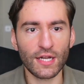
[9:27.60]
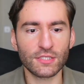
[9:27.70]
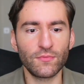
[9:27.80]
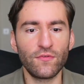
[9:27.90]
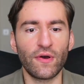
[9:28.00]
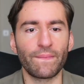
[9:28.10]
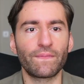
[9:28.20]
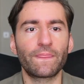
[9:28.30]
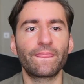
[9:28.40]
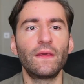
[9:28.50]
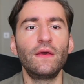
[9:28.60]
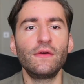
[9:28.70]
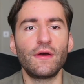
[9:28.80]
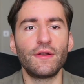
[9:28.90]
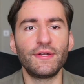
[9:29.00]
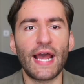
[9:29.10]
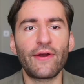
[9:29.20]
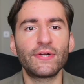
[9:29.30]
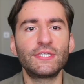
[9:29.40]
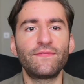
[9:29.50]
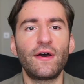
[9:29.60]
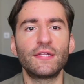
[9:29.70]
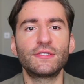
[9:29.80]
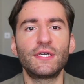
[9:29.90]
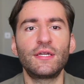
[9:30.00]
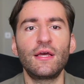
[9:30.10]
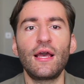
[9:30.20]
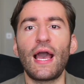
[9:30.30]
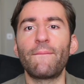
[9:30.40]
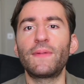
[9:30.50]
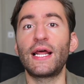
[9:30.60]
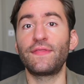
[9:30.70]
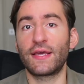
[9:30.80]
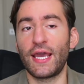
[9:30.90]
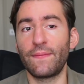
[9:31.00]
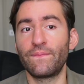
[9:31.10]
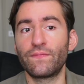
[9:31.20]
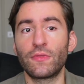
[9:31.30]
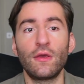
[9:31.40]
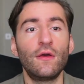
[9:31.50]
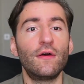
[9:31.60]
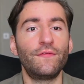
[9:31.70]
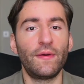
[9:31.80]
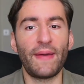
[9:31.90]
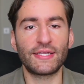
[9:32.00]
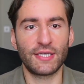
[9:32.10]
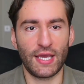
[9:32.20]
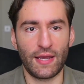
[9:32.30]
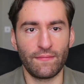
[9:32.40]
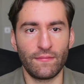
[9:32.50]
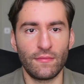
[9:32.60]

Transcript: Let's move on. Narrative hunting and playing the game. The meta game.